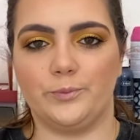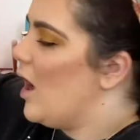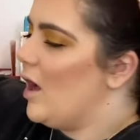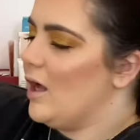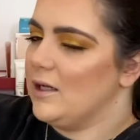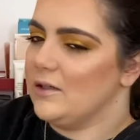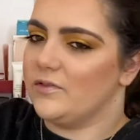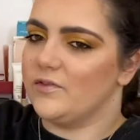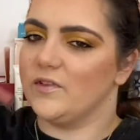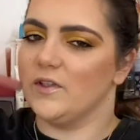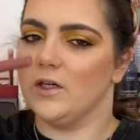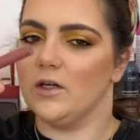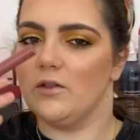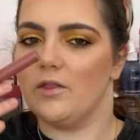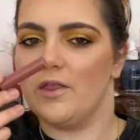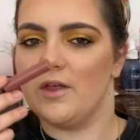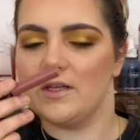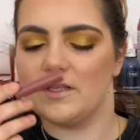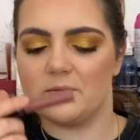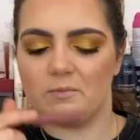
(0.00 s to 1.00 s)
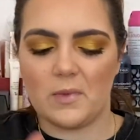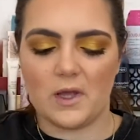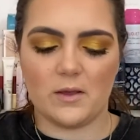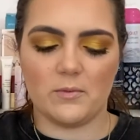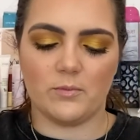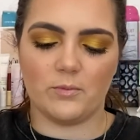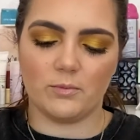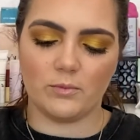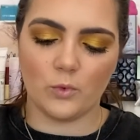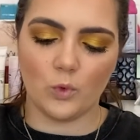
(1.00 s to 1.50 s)
I feel this
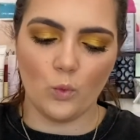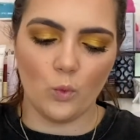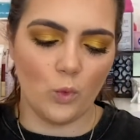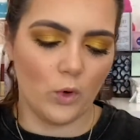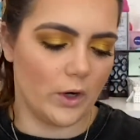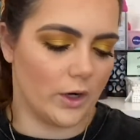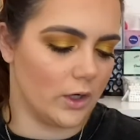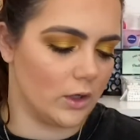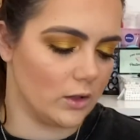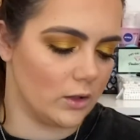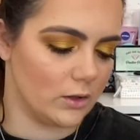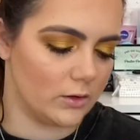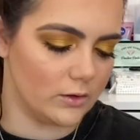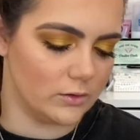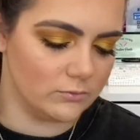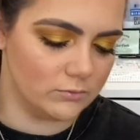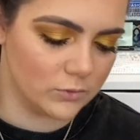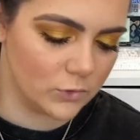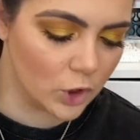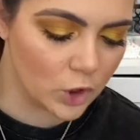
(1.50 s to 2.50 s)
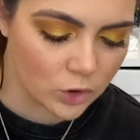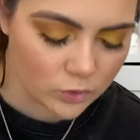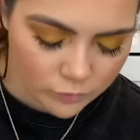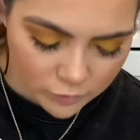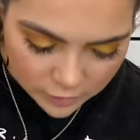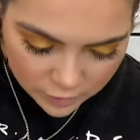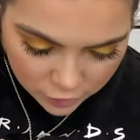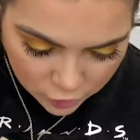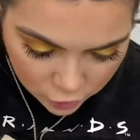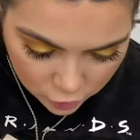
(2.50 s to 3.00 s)
might work, I'm not
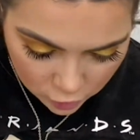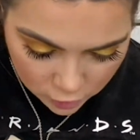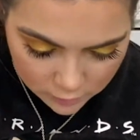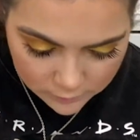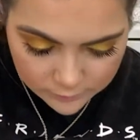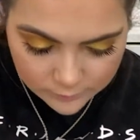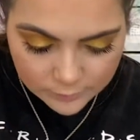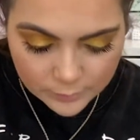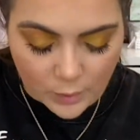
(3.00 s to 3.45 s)
really sure,